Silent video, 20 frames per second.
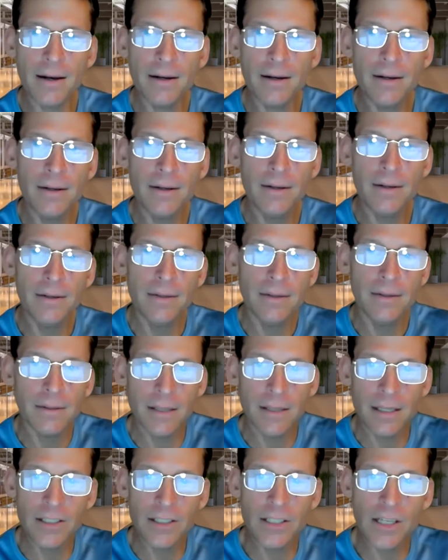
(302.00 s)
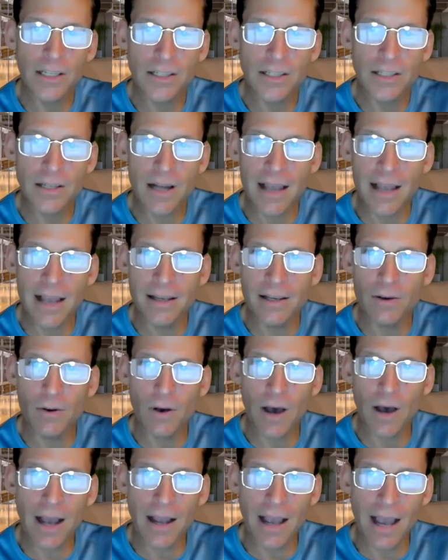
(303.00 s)
uh, let's just, I,
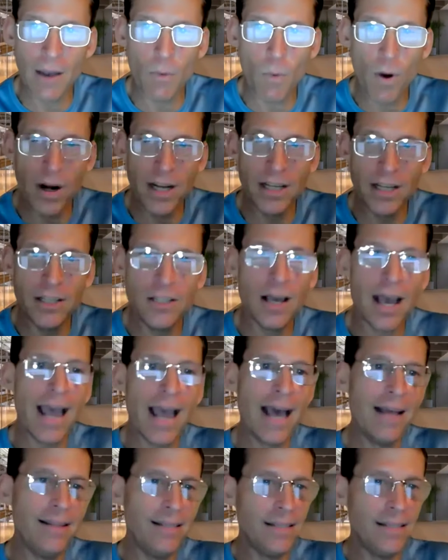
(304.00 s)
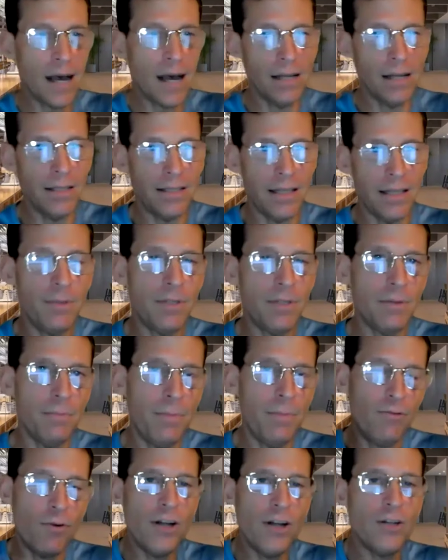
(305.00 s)
I, I wanted to, I had these concepts.
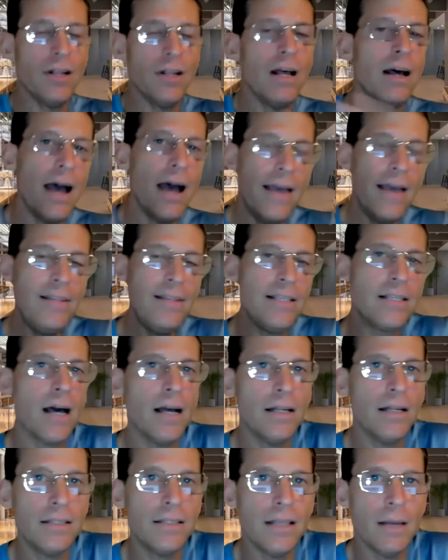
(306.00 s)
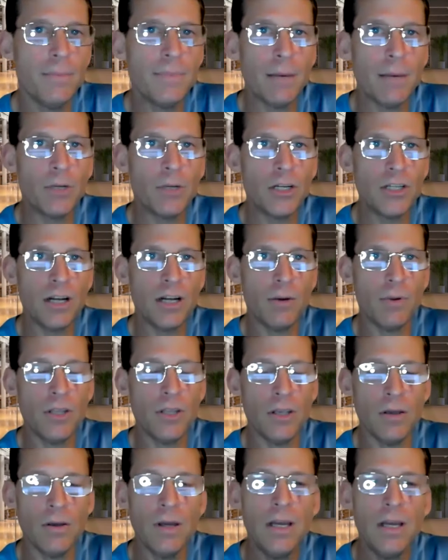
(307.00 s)
Before I do that, I had these concepts I'm gonna share
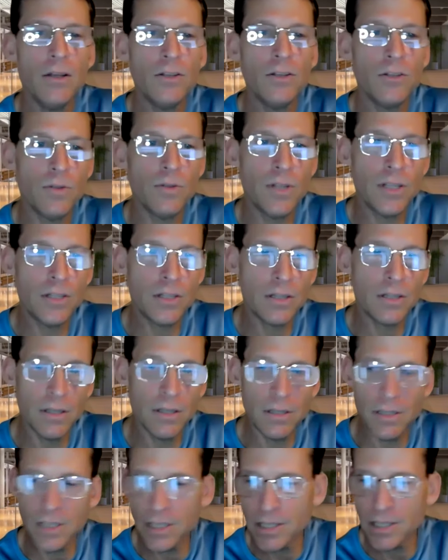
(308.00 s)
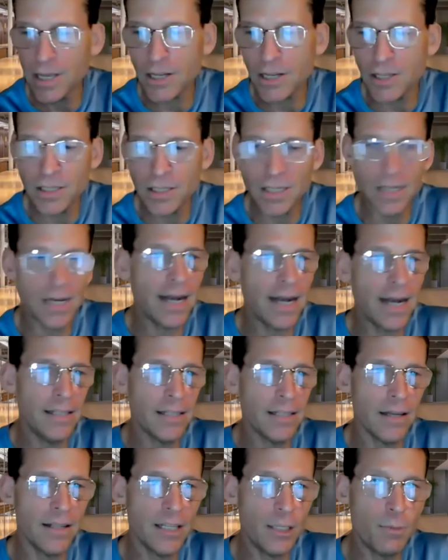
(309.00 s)
with you. So this discussion tonight
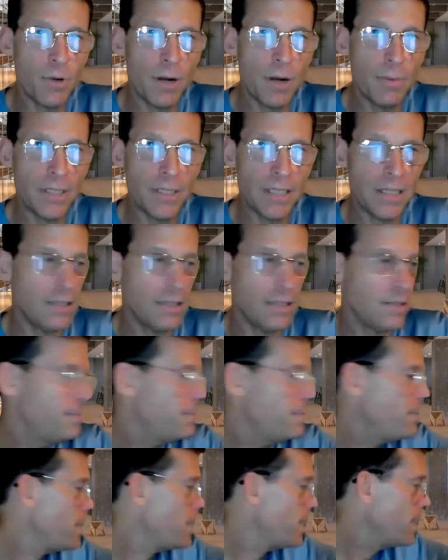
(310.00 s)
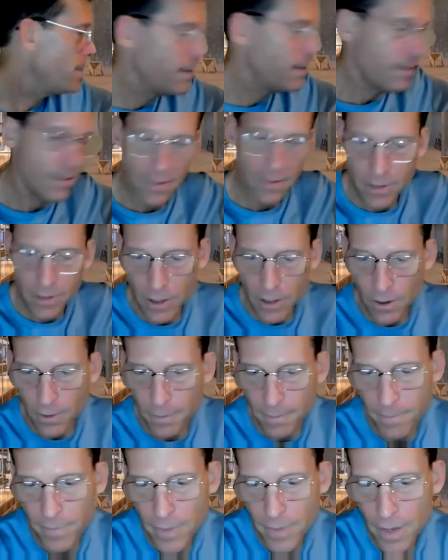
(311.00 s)
is on these premises.
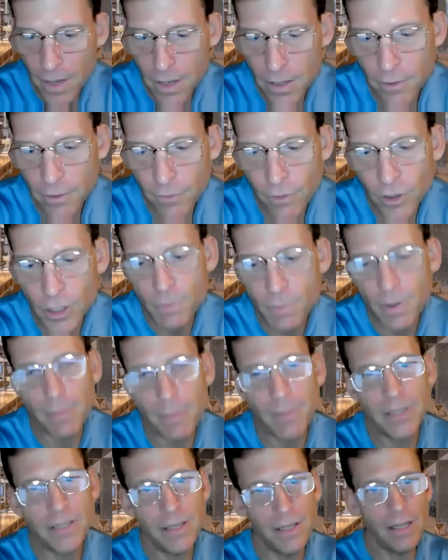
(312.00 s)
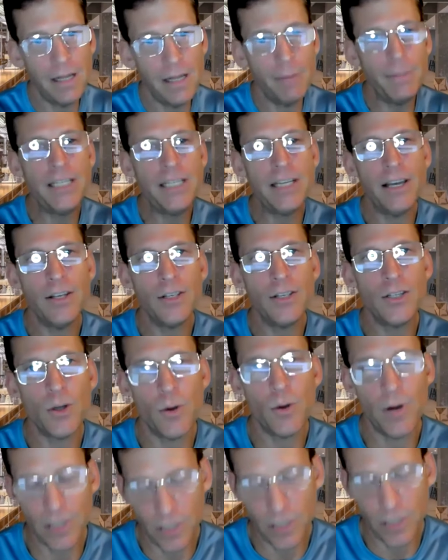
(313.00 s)
So the first premise, and let me tell you a
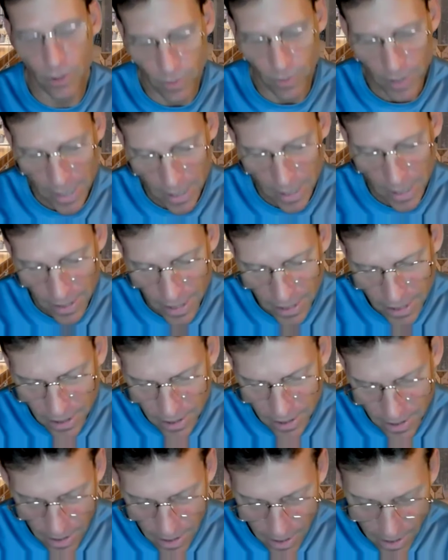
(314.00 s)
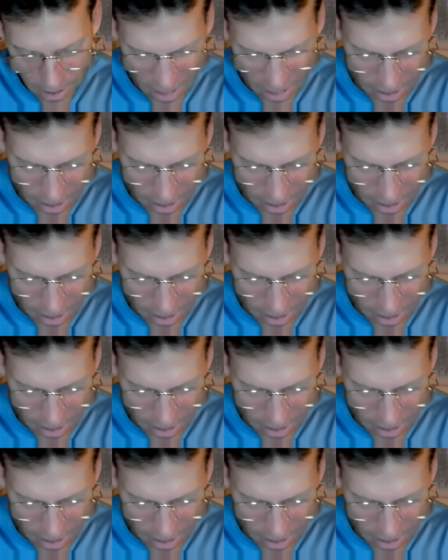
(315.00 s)
story. So this is,